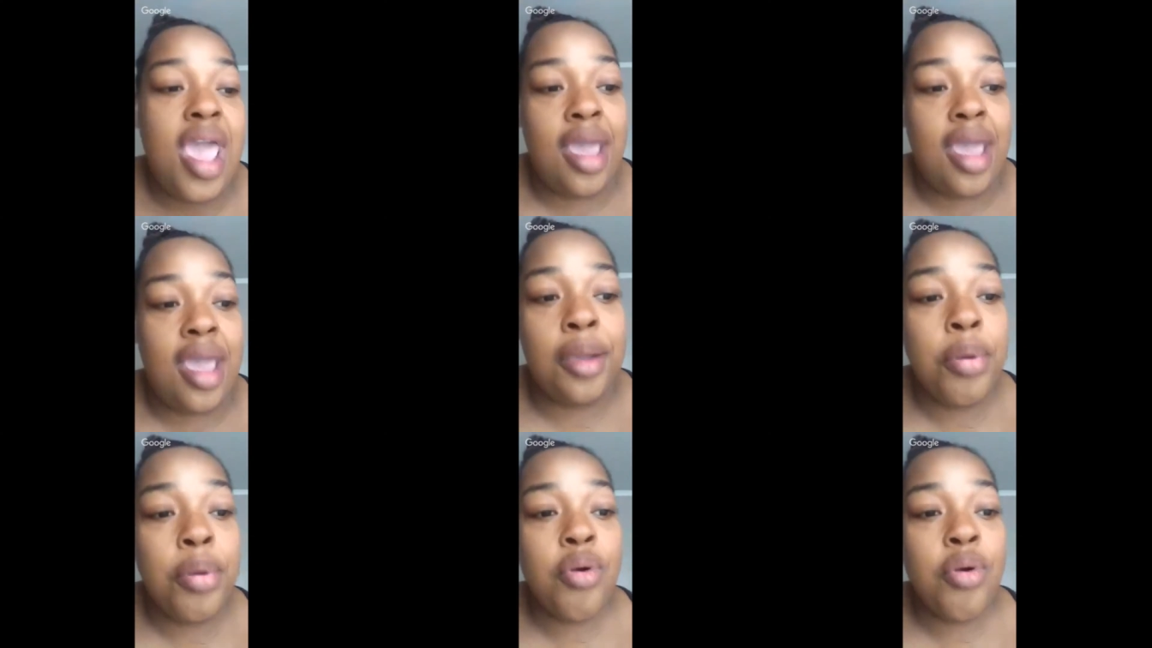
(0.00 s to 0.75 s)

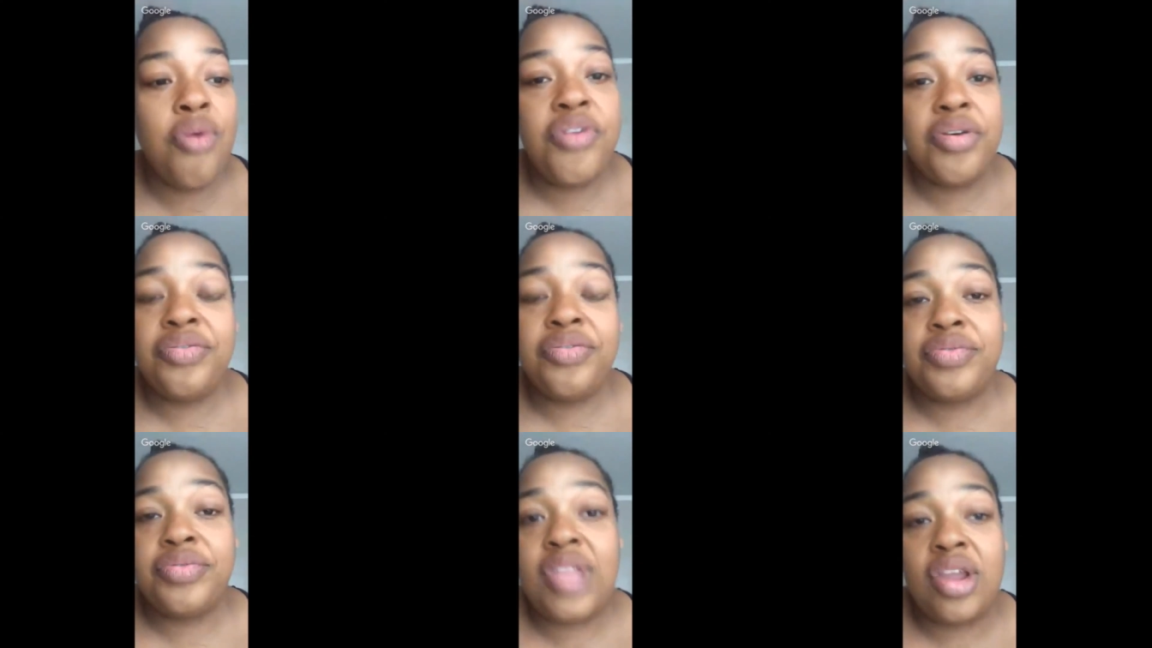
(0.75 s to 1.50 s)
and proof
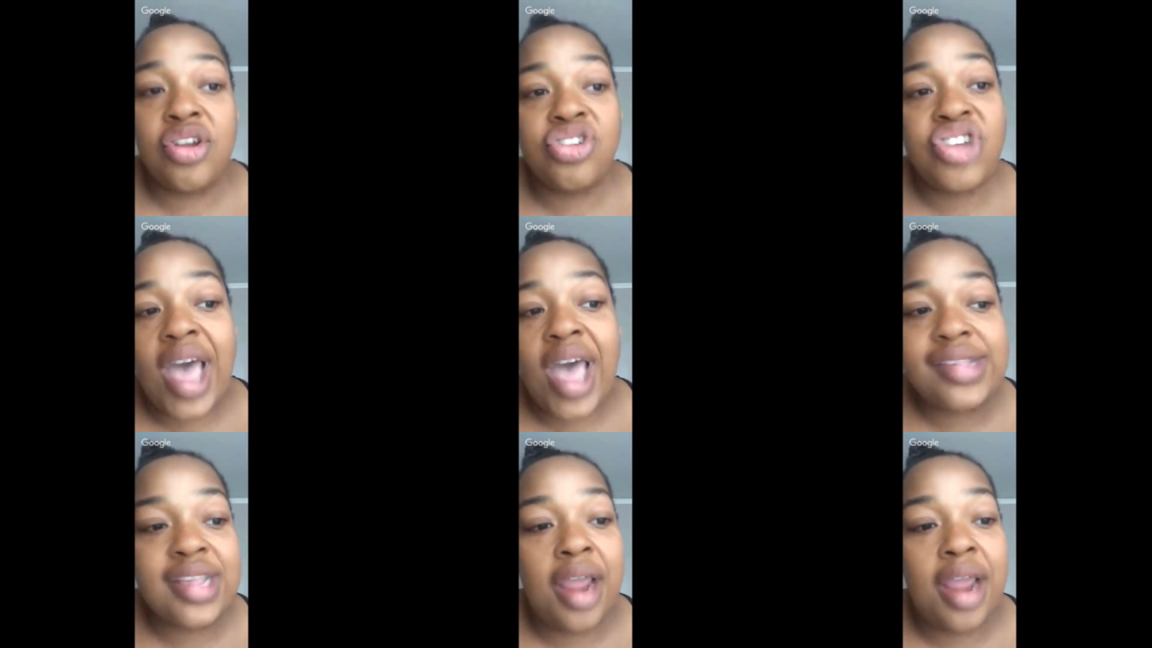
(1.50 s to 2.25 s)
of their
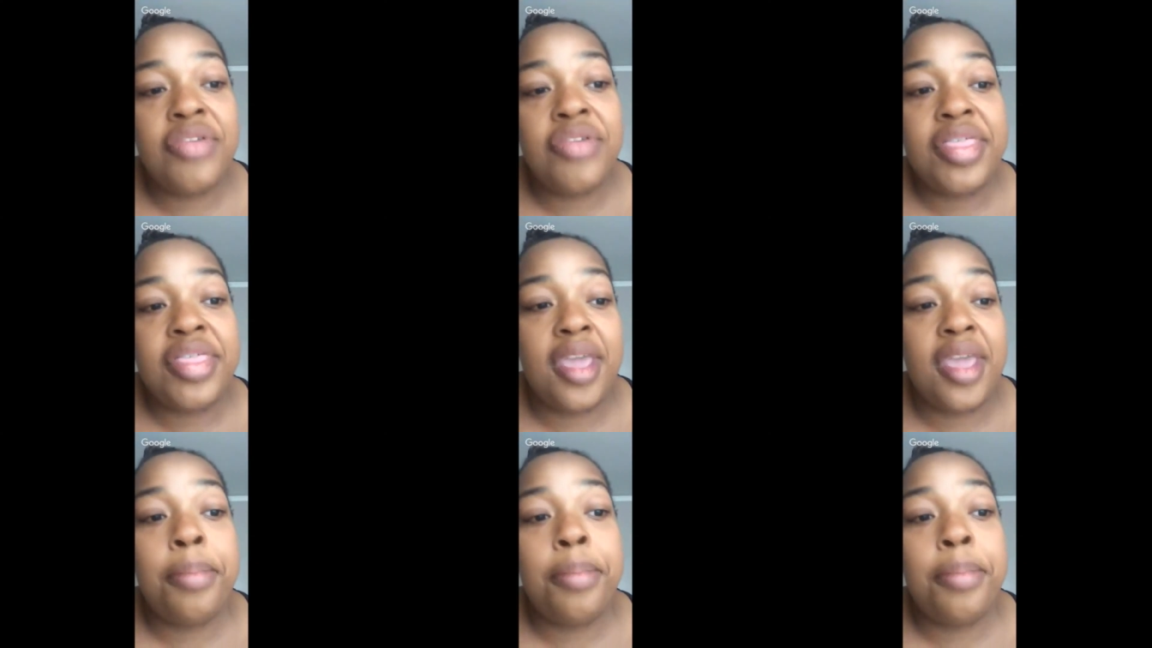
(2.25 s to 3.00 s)
shots and
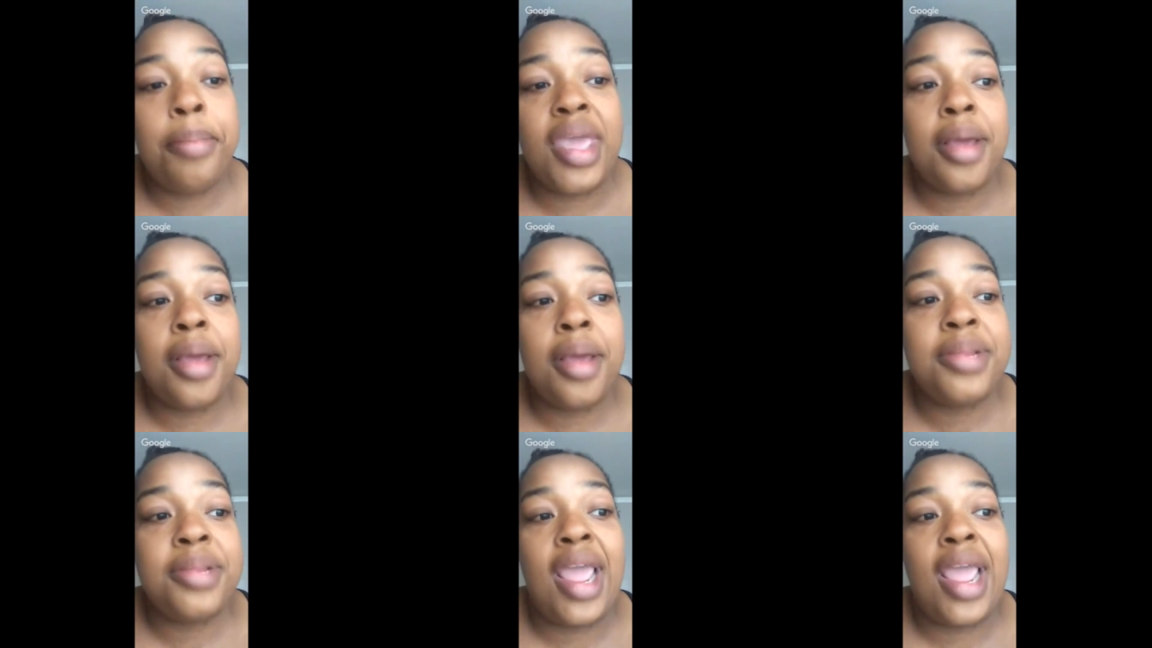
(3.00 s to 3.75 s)
everything being up to
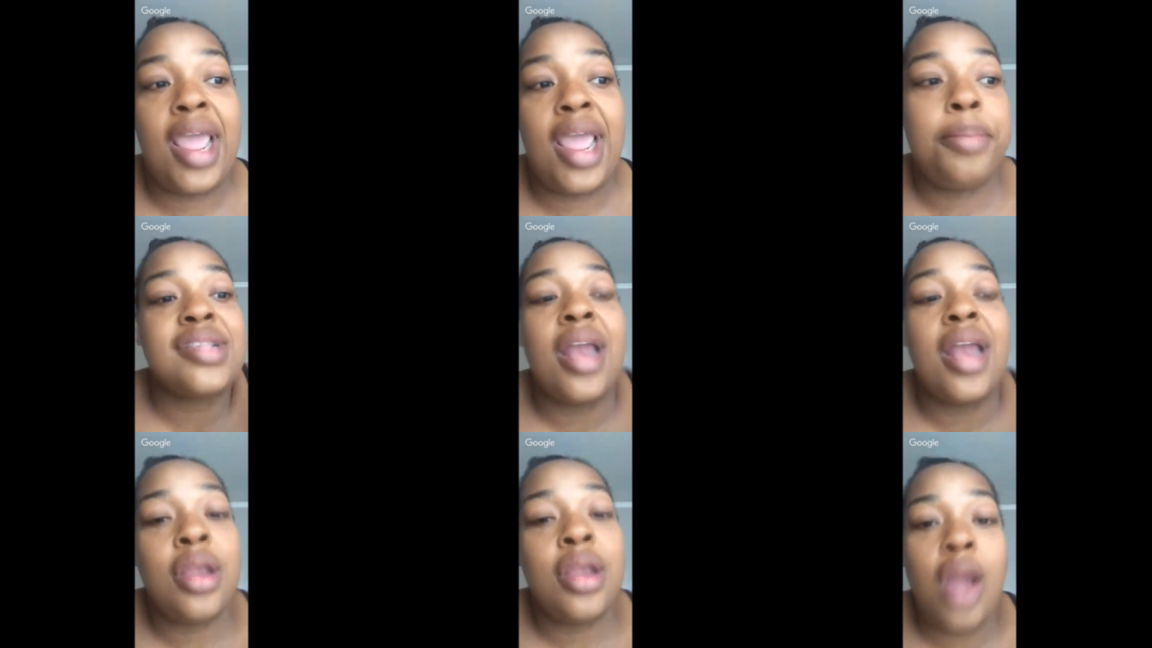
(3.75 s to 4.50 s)
date because I
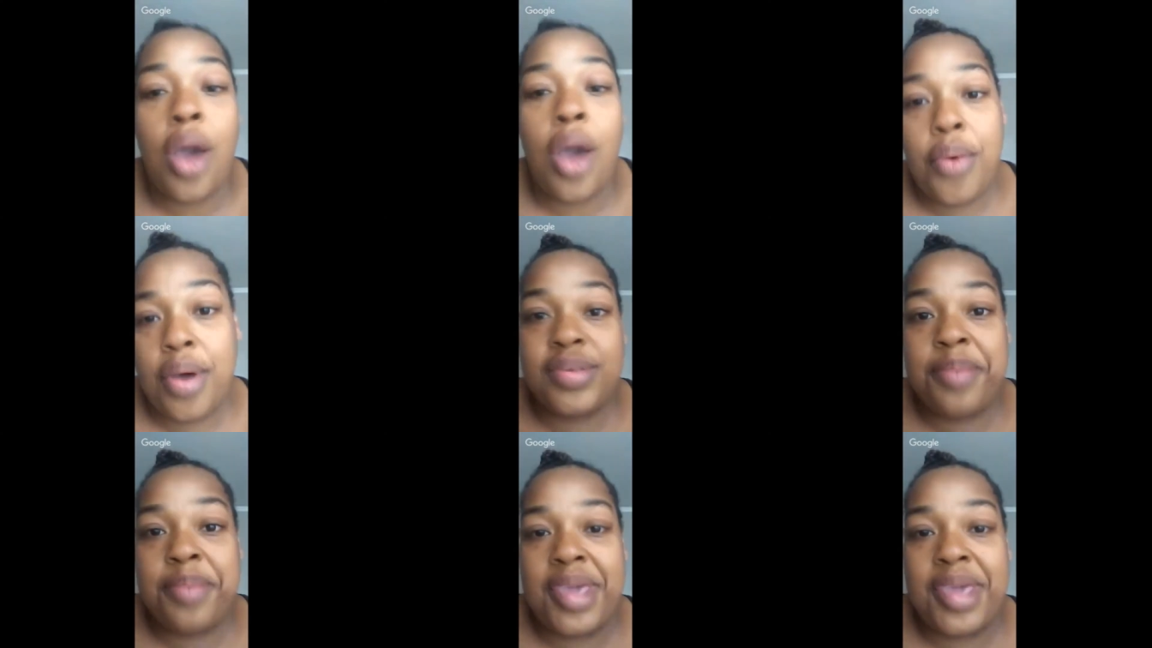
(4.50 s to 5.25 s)
didn't know what was
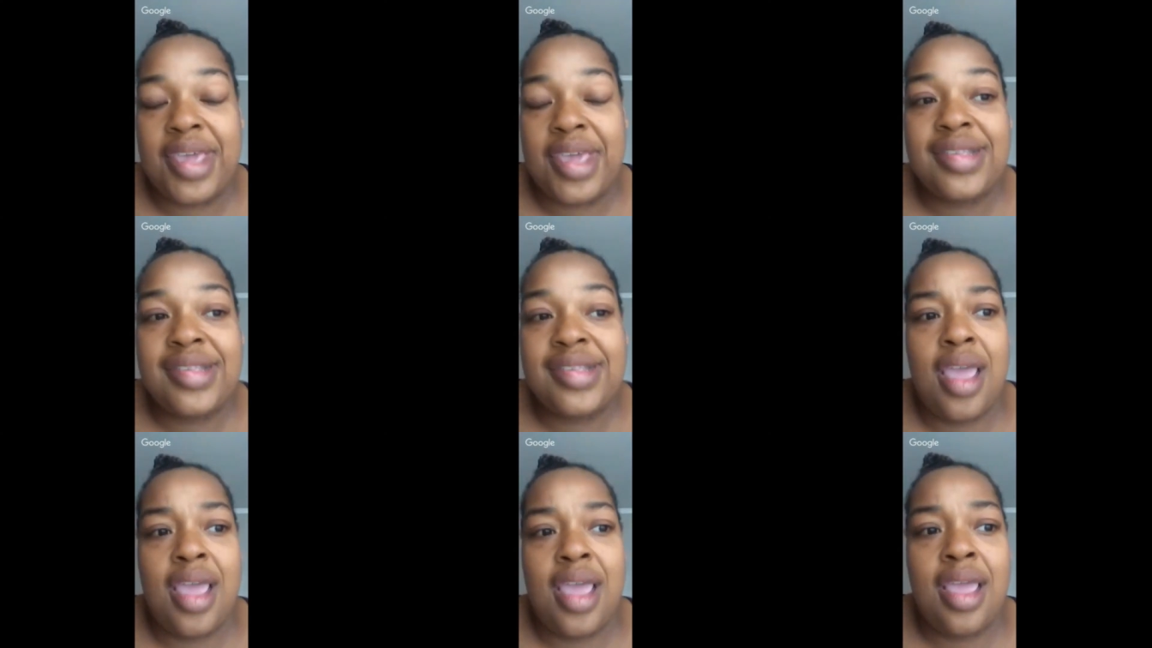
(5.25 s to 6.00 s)
being said.